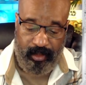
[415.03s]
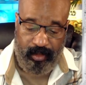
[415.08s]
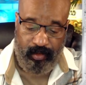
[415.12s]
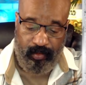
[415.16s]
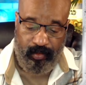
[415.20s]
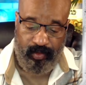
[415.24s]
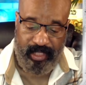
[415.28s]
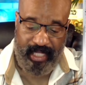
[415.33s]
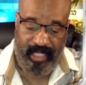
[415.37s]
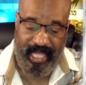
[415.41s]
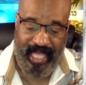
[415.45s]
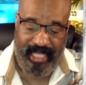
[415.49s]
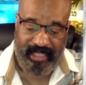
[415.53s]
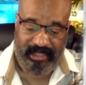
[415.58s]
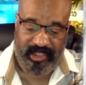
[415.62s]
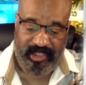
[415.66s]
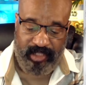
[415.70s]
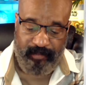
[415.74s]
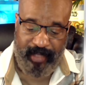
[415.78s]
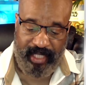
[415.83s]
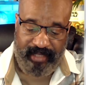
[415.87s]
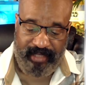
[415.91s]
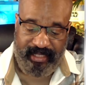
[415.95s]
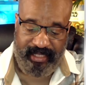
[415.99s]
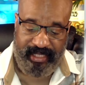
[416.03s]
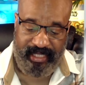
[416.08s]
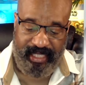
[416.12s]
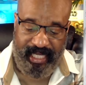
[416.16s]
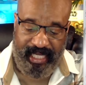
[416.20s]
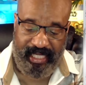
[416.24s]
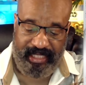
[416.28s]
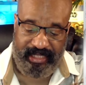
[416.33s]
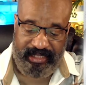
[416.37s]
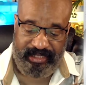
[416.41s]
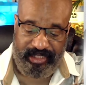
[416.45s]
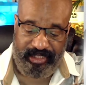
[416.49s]
When asked about the
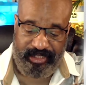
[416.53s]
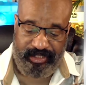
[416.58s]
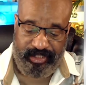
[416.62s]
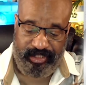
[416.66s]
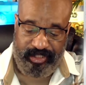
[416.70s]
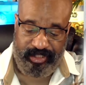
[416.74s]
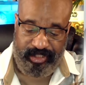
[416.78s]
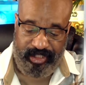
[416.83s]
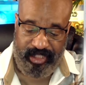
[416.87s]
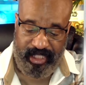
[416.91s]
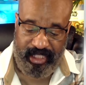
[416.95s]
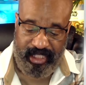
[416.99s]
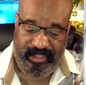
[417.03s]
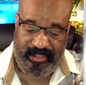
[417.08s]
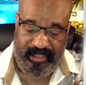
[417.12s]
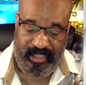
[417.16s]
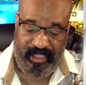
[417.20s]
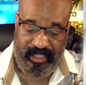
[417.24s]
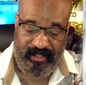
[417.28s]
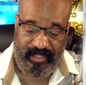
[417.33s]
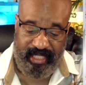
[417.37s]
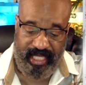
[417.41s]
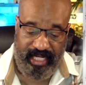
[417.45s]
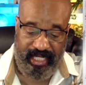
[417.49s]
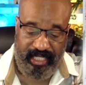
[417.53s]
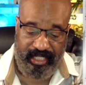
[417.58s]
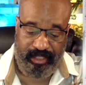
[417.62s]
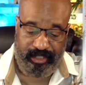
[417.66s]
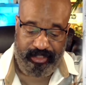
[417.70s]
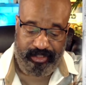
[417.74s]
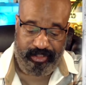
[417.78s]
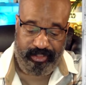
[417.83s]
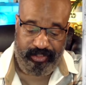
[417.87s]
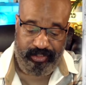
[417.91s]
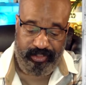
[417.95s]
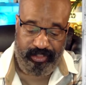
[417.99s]
case, he suggested that he
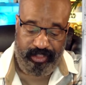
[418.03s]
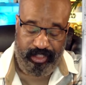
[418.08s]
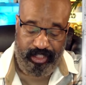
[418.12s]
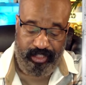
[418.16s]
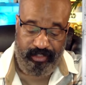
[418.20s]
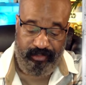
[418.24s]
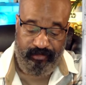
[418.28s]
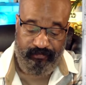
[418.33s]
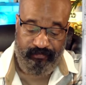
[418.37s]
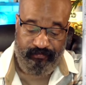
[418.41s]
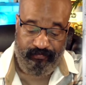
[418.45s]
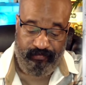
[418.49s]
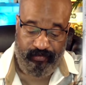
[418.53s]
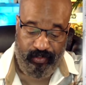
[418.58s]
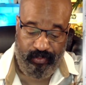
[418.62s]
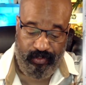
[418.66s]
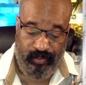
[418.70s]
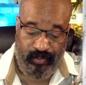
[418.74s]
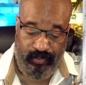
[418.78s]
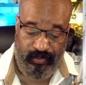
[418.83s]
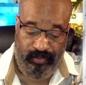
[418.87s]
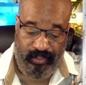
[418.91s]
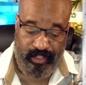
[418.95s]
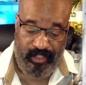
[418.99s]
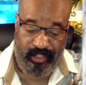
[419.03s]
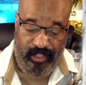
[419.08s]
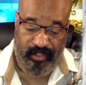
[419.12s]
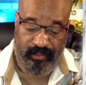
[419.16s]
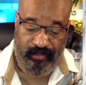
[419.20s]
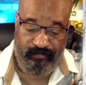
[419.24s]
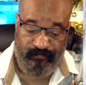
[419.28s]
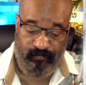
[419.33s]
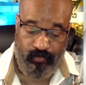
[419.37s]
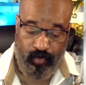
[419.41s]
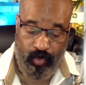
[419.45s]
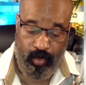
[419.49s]
could infer
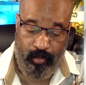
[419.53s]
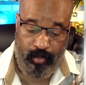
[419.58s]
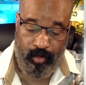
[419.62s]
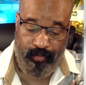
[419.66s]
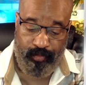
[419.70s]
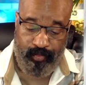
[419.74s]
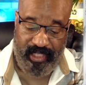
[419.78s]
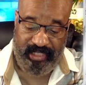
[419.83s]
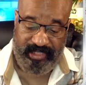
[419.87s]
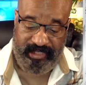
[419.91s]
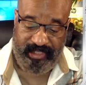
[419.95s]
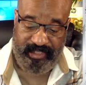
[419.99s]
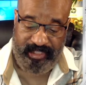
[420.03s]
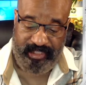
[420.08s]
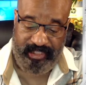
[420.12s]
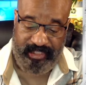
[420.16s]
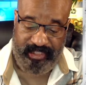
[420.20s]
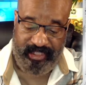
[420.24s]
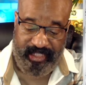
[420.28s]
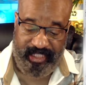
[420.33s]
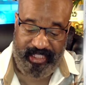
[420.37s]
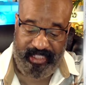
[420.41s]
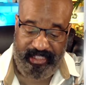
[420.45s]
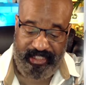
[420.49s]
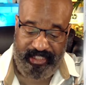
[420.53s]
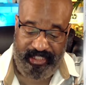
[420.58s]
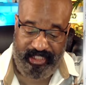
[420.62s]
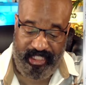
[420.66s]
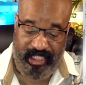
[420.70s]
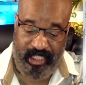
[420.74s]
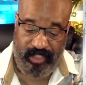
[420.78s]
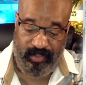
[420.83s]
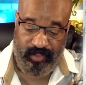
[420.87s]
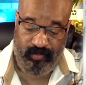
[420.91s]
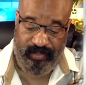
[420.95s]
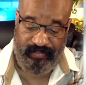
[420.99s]
the former president's
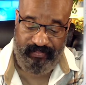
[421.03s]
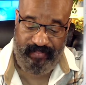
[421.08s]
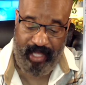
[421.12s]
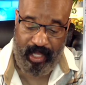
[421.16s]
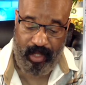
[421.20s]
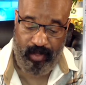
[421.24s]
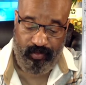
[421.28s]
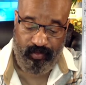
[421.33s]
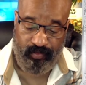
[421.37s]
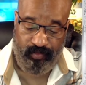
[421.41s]
intent without